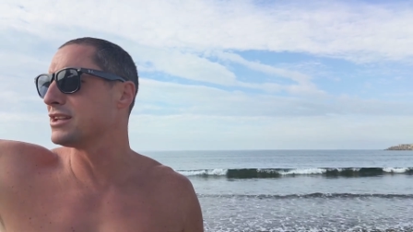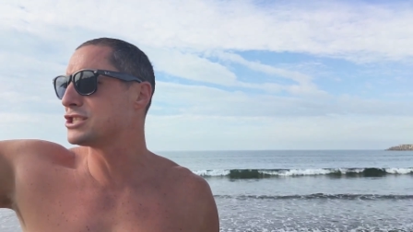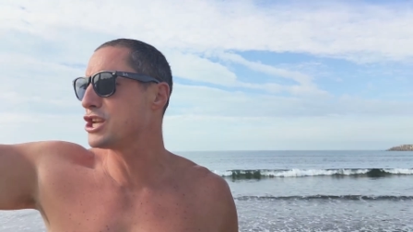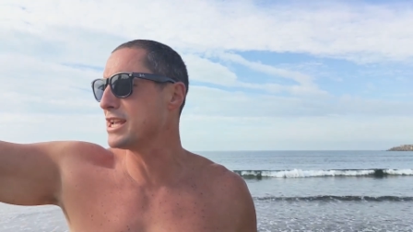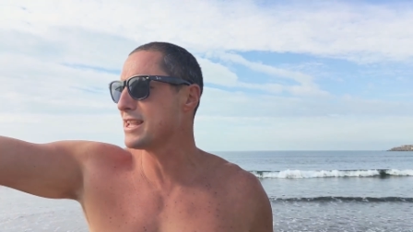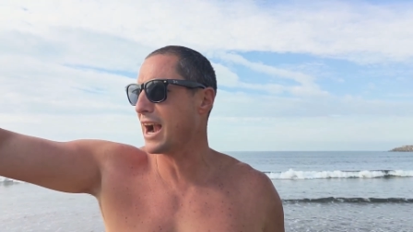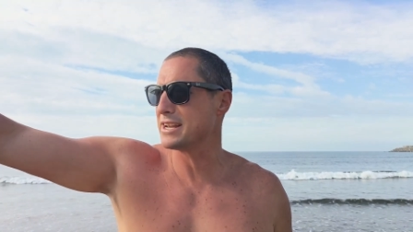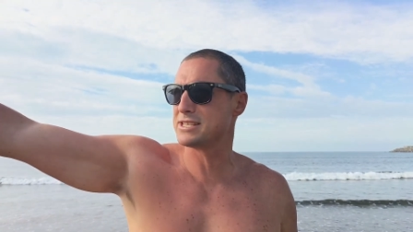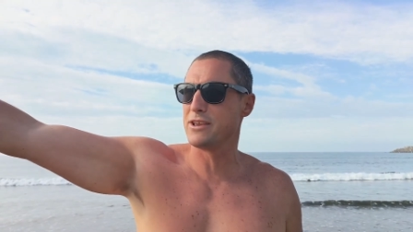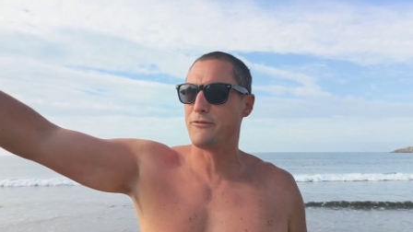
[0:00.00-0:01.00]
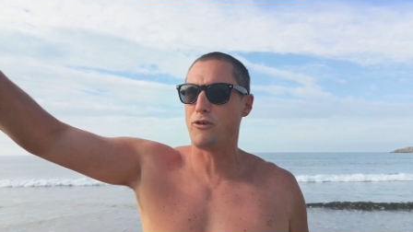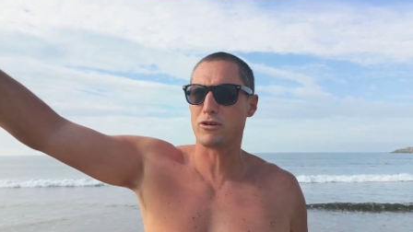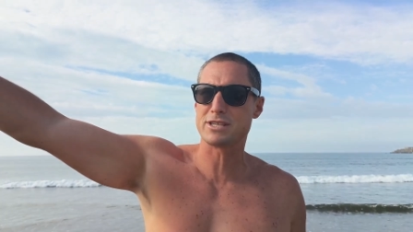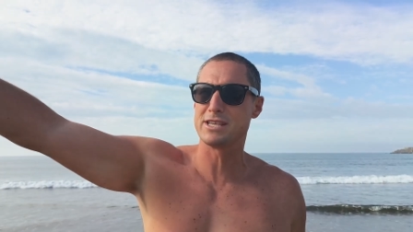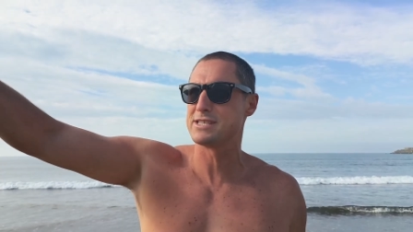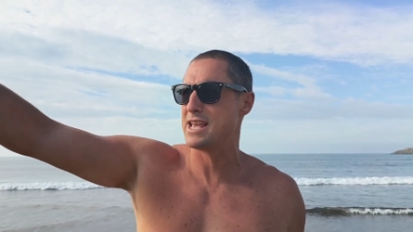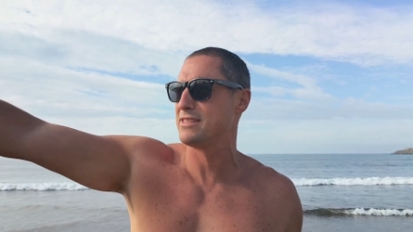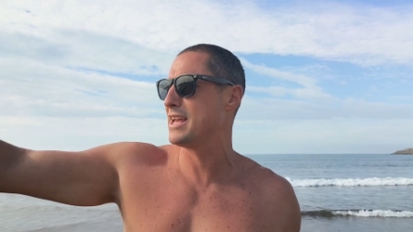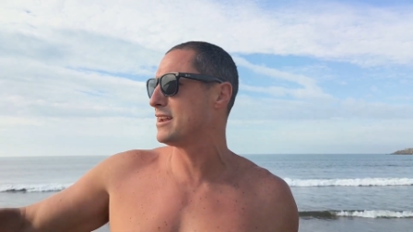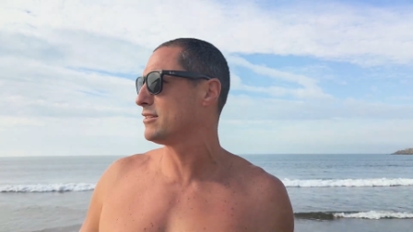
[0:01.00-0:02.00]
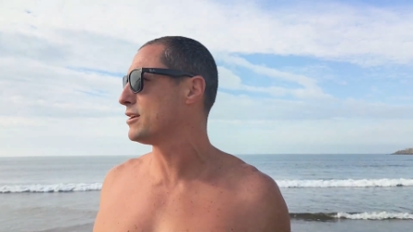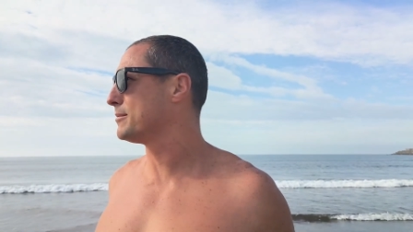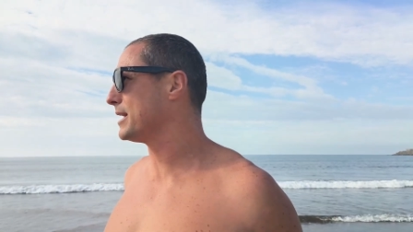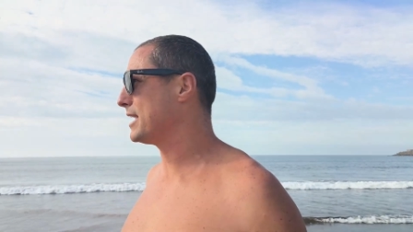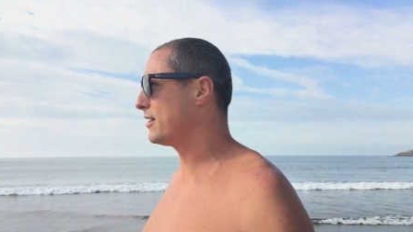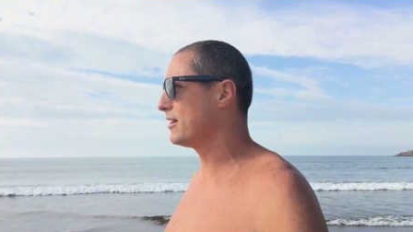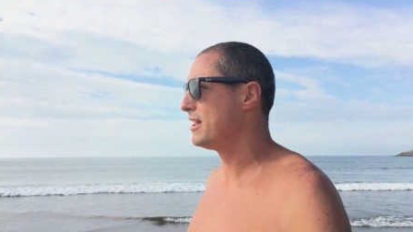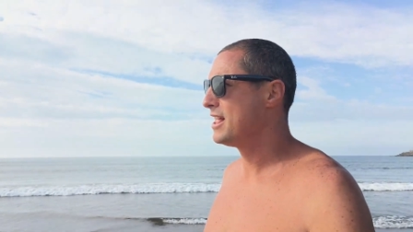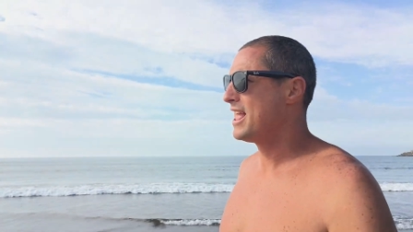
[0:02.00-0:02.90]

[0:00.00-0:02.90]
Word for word: the Qing Dynasty forces inland a little bit here.